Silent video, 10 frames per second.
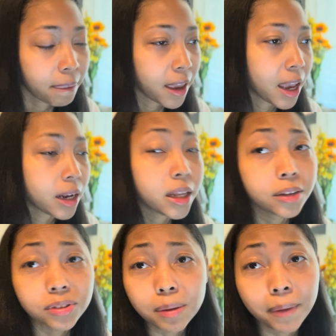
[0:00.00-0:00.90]
And
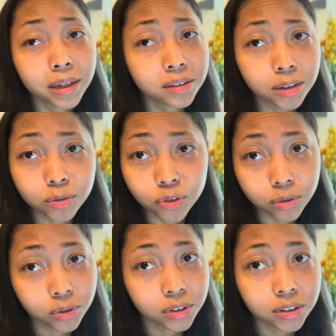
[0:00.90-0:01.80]
if somebody so
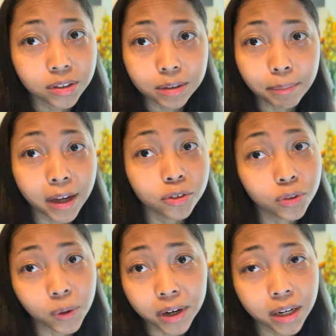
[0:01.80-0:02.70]
chooses to match
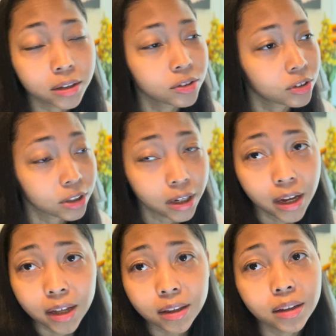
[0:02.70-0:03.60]
your energy,
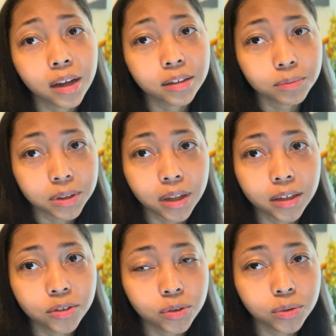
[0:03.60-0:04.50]
then that's what they
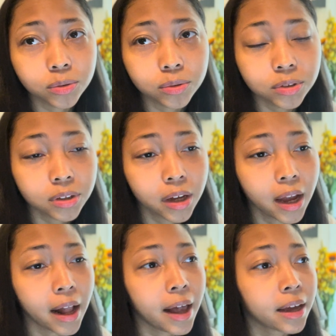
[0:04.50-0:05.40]
choose.
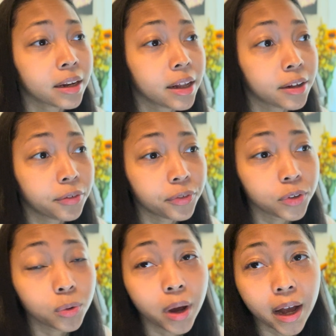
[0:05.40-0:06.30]
And if
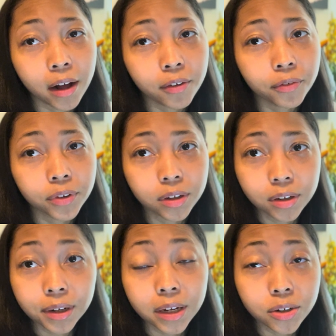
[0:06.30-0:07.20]
you have
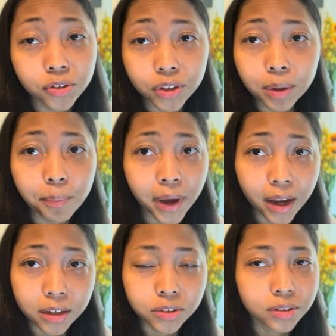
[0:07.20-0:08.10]
good energy to
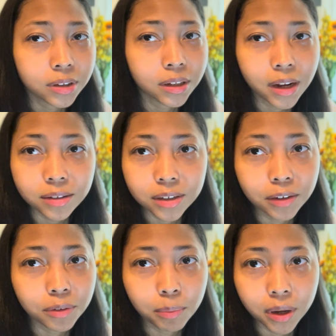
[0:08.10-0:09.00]
match, then that's
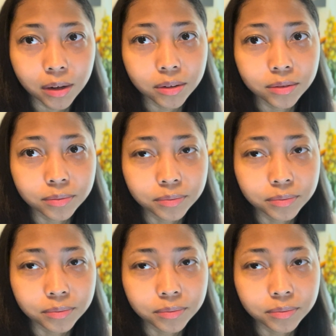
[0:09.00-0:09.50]
even better.